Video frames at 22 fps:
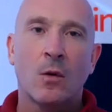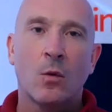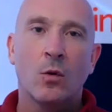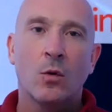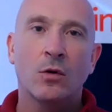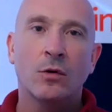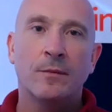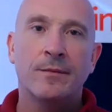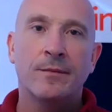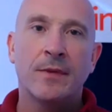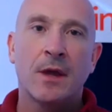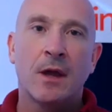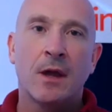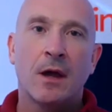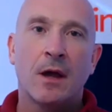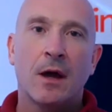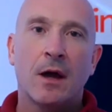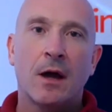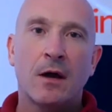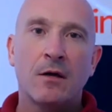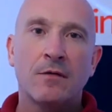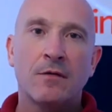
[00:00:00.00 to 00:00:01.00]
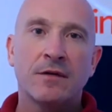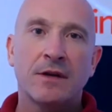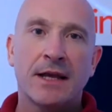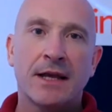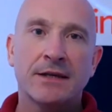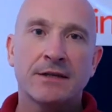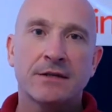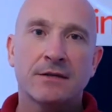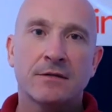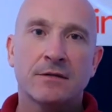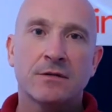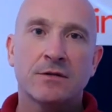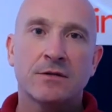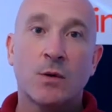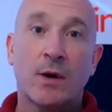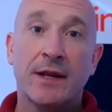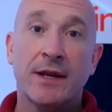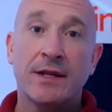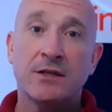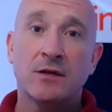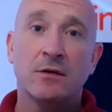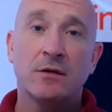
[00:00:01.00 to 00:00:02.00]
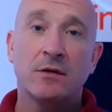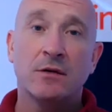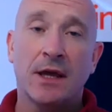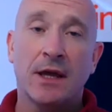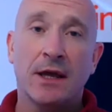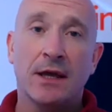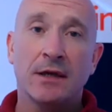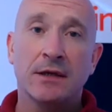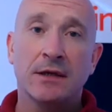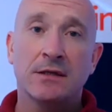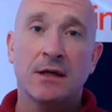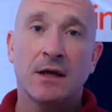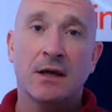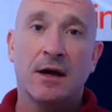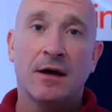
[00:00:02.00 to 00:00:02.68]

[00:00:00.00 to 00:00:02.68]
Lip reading: Well, over the last 22 years,